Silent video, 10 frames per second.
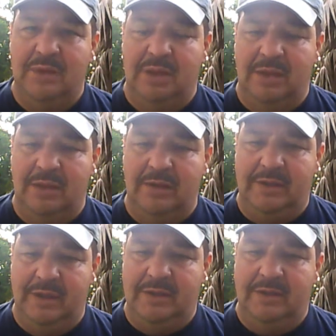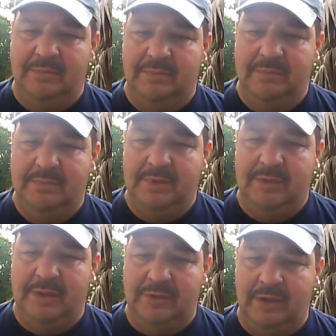and I looked at him,
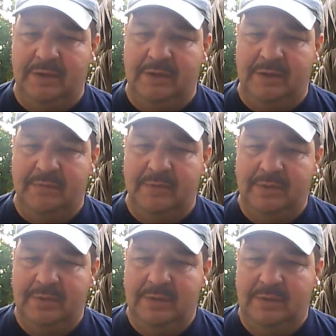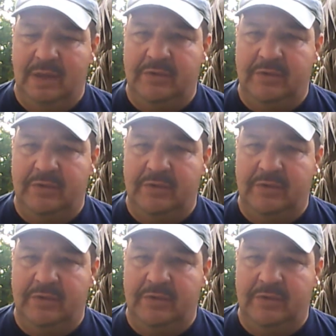and I talked to him. I